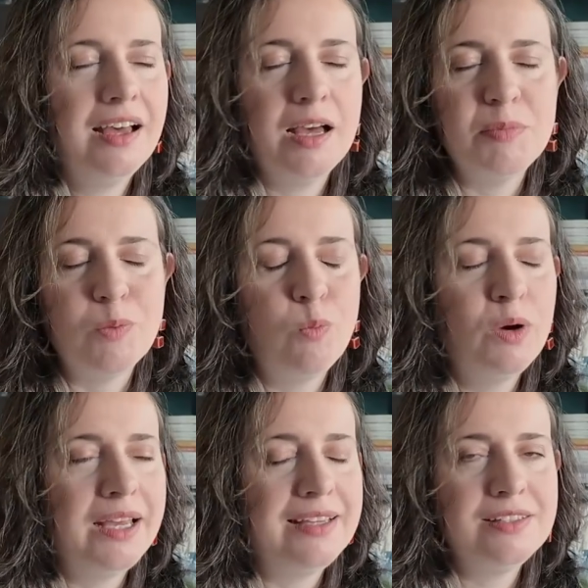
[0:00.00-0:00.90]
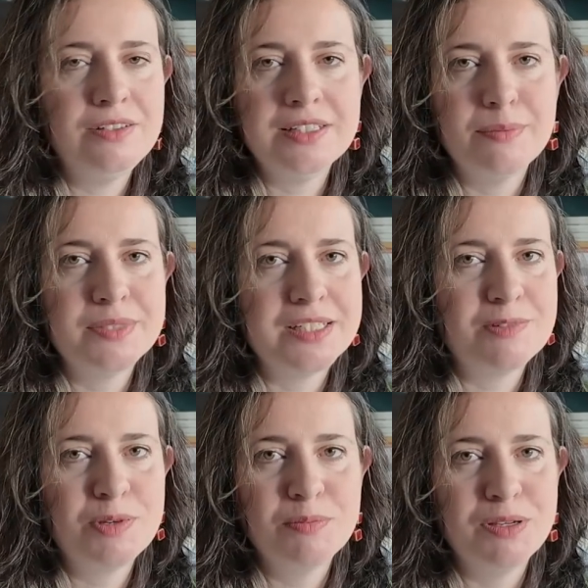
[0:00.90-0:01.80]
I'd be way too tempted to
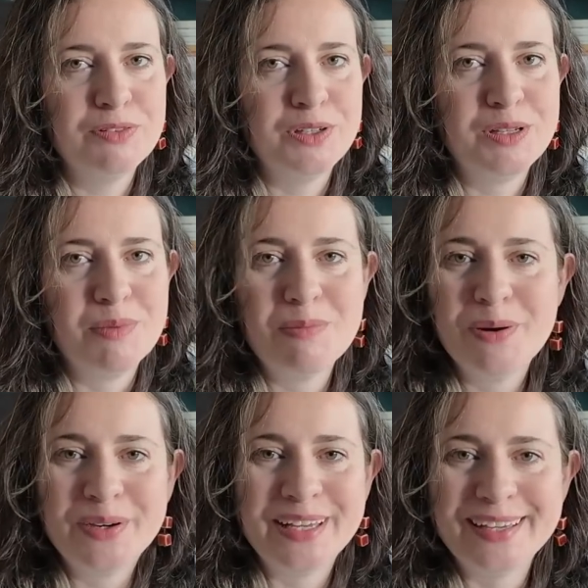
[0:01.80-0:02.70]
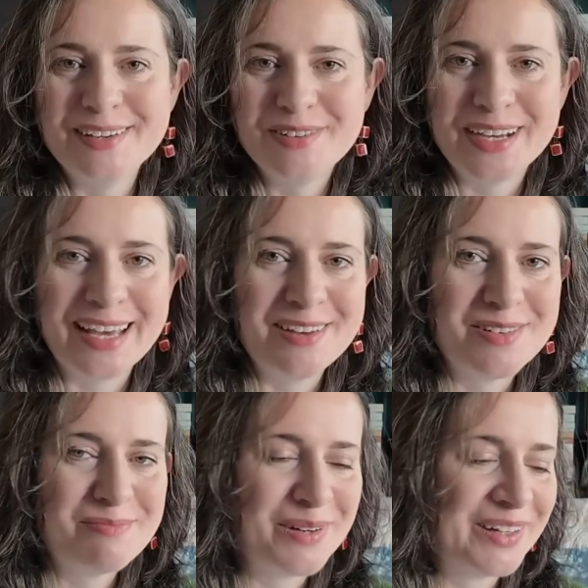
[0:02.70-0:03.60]
put my phone in my pocket if I gave
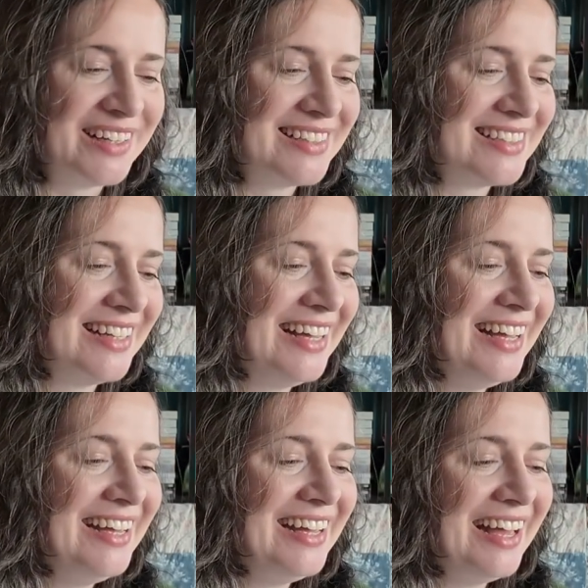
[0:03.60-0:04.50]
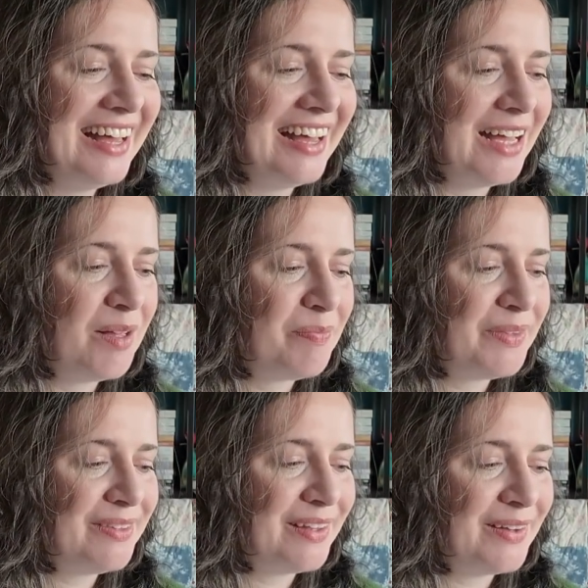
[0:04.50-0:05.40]
it pockets.
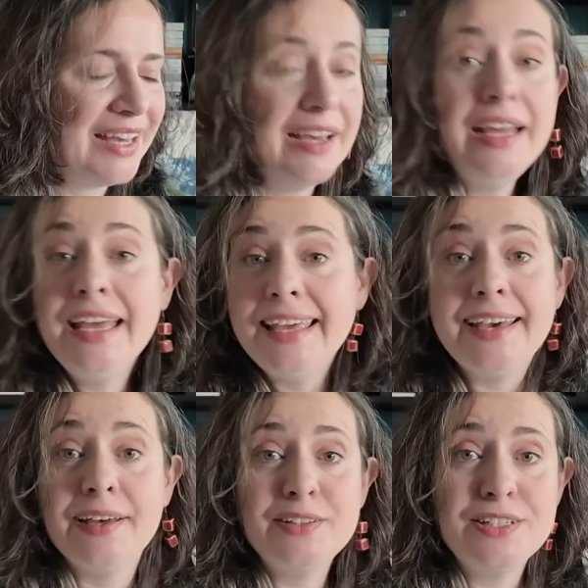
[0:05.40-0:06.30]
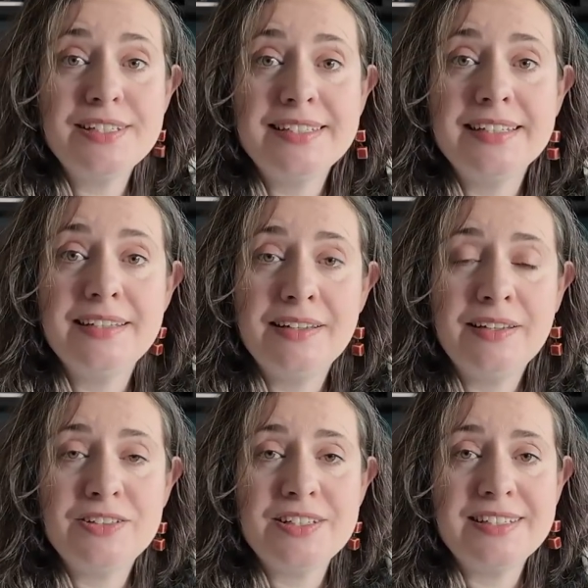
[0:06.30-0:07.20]
So yeah, just
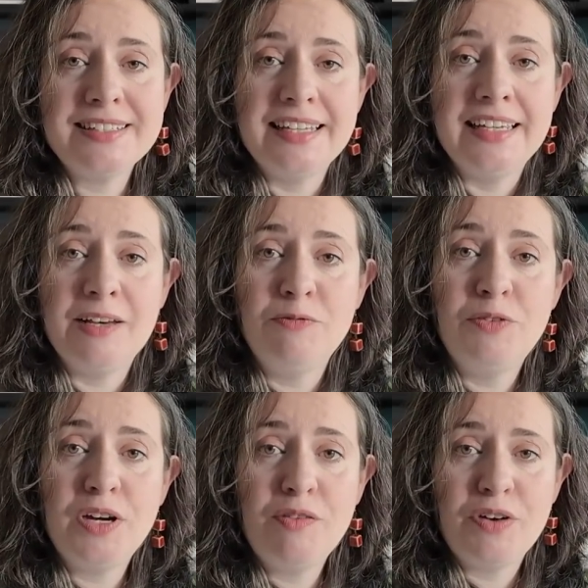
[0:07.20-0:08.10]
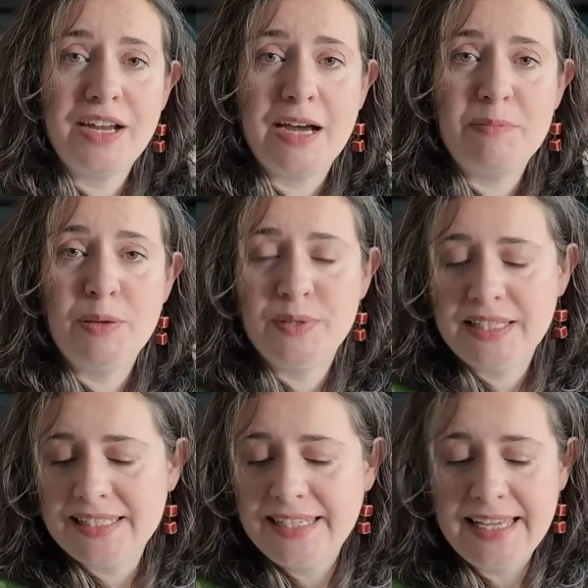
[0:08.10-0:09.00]
to say, I'm very, very happy with
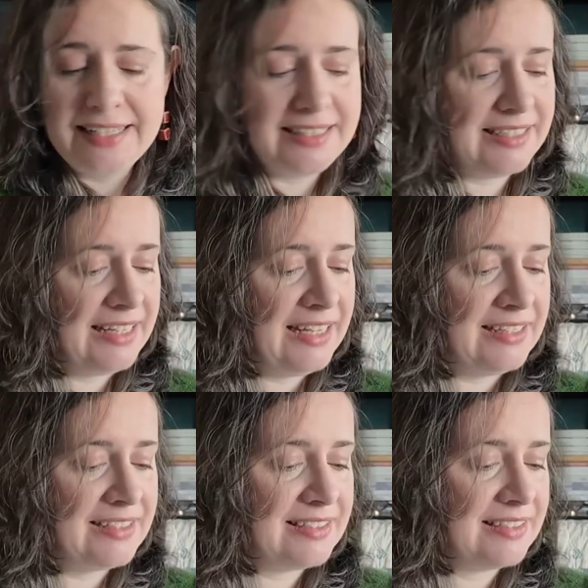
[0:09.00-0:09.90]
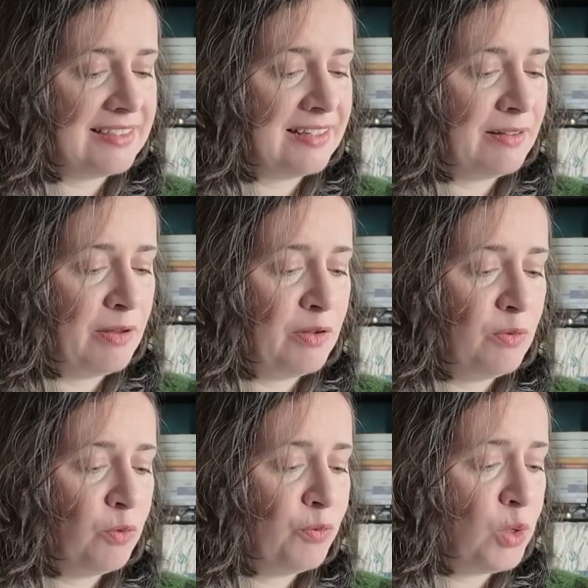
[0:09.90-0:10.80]
this knit. It's
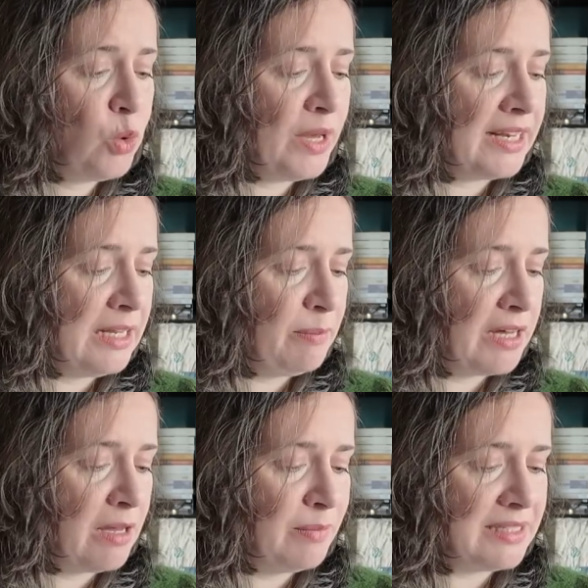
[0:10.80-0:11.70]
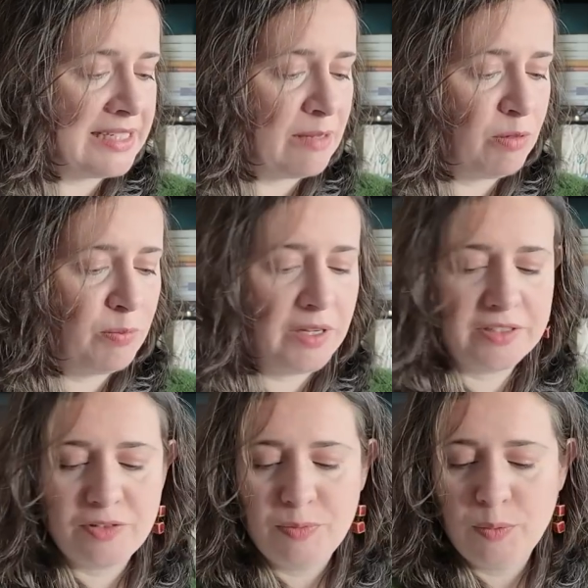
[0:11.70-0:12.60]
quickly become a staple part
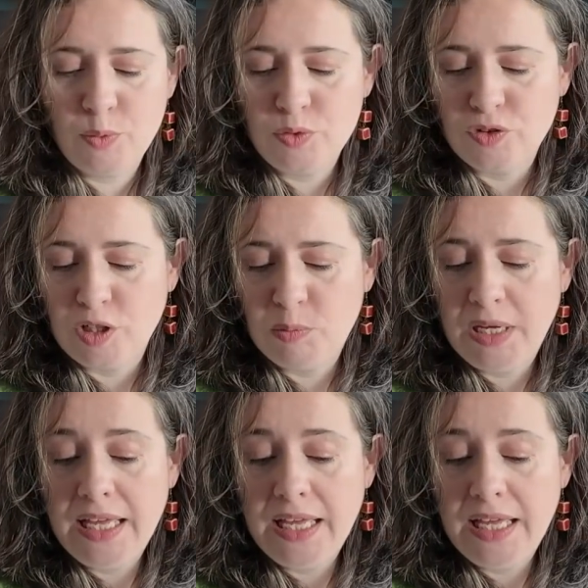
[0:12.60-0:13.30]
of my wardrobe,